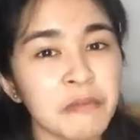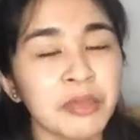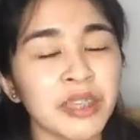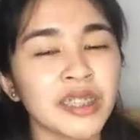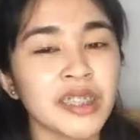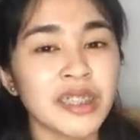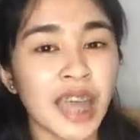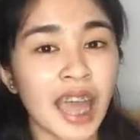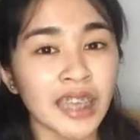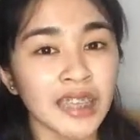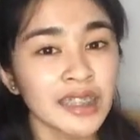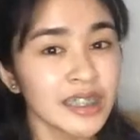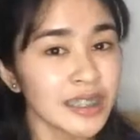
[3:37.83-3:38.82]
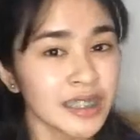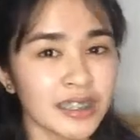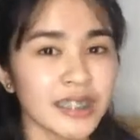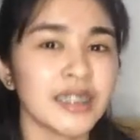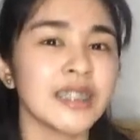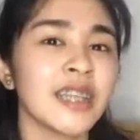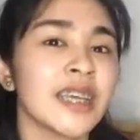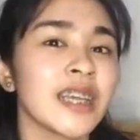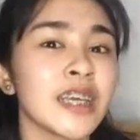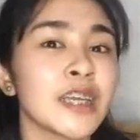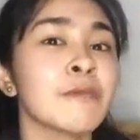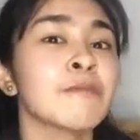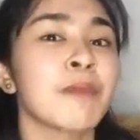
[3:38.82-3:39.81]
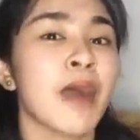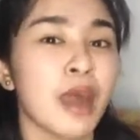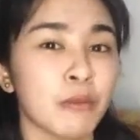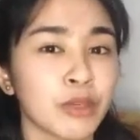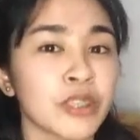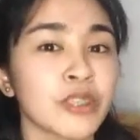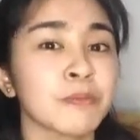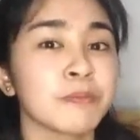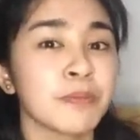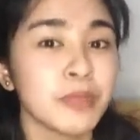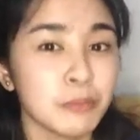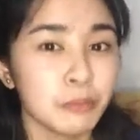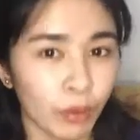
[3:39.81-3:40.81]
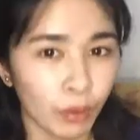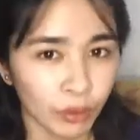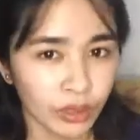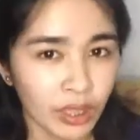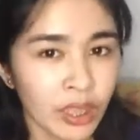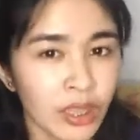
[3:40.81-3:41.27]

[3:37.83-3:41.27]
because I can see that it empowers people